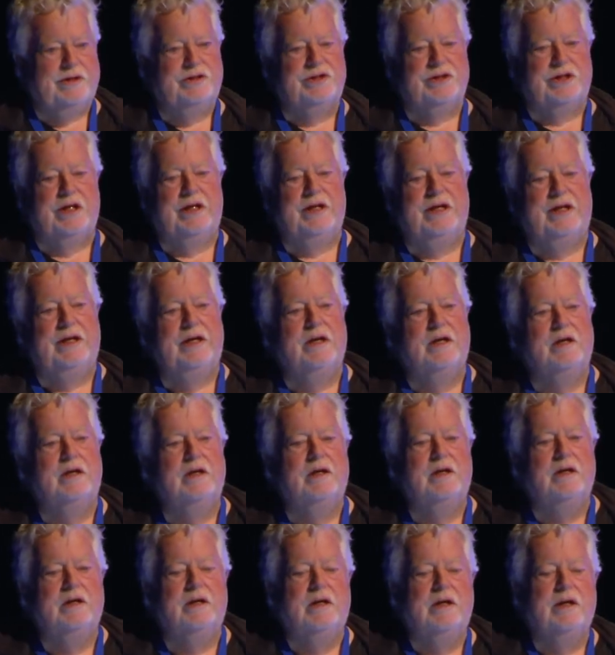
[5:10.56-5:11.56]
is the
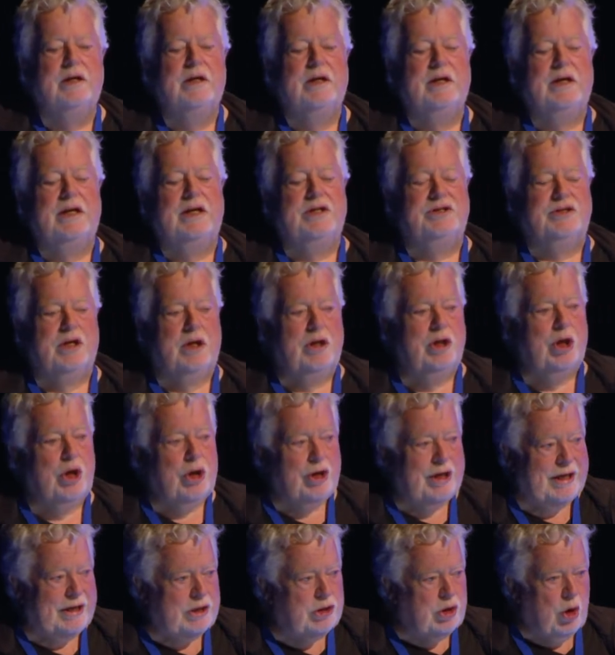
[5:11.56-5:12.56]

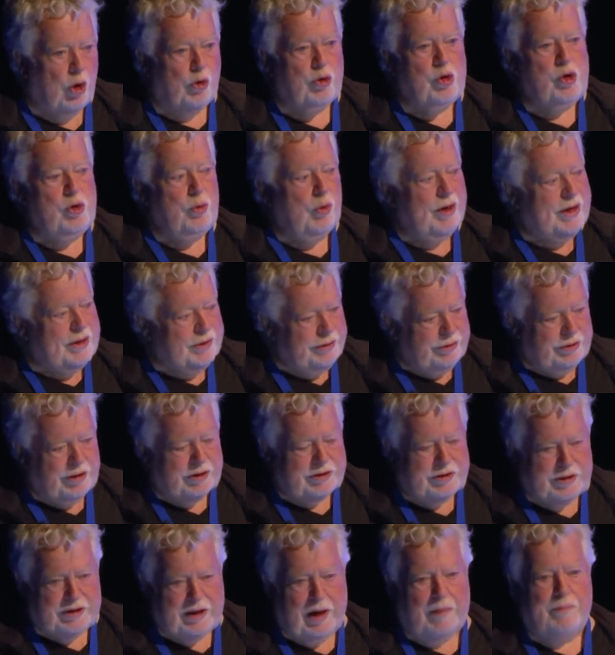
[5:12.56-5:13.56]
learning conduit
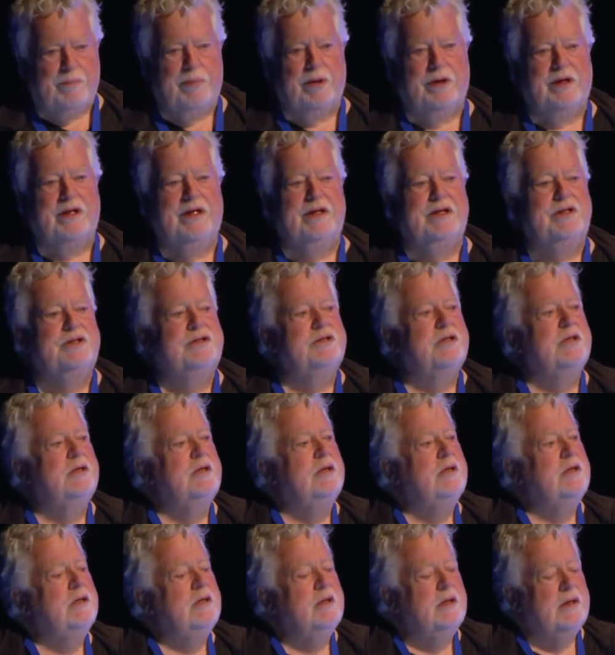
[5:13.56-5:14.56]
that companies
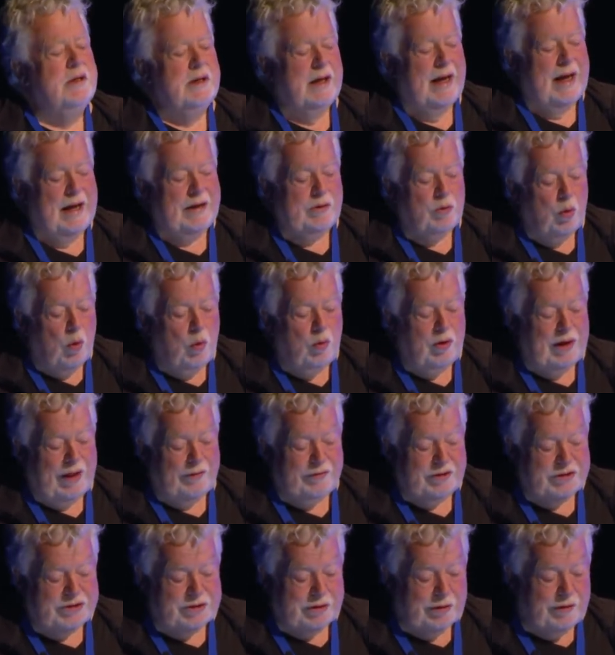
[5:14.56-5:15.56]
and all
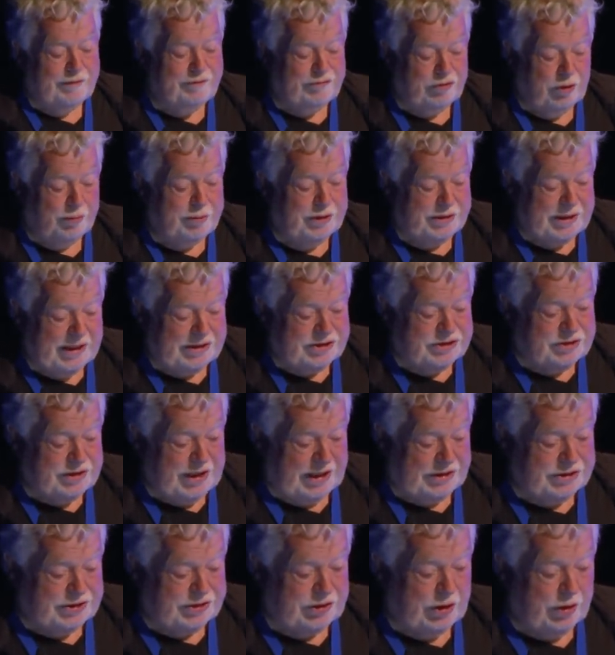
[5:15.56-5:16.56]
others learn from. And there's
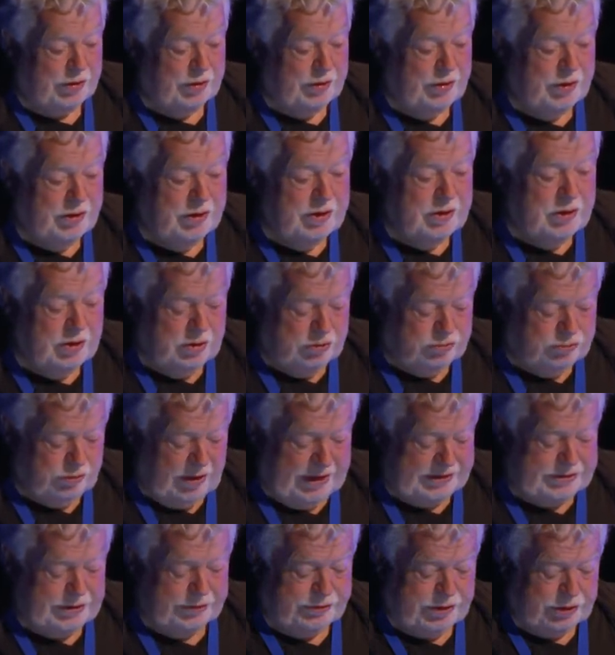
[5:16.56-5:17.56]
Tesco
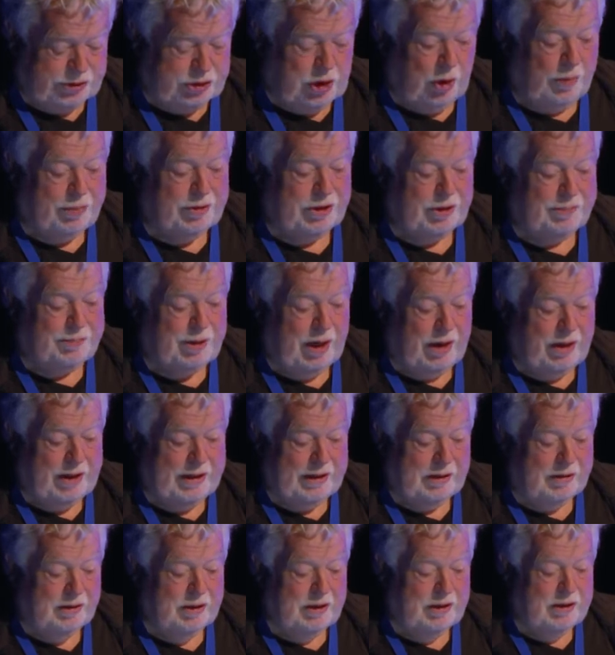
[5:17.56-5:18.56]
right at the top of the
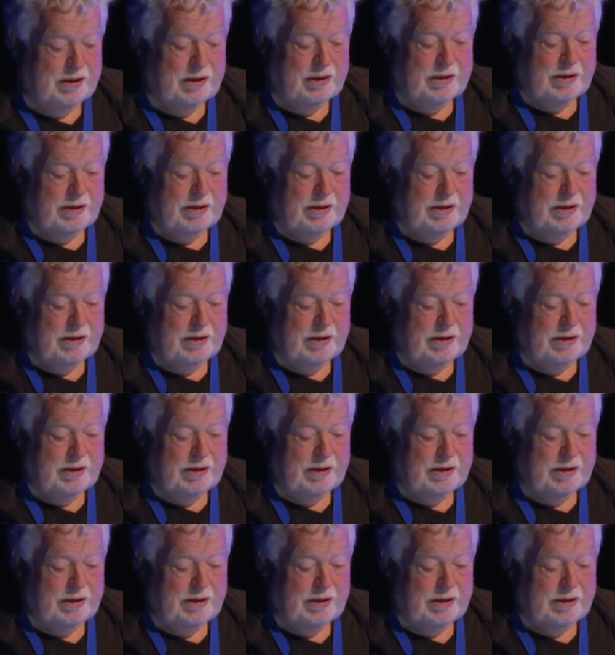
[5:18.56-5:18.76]
pile.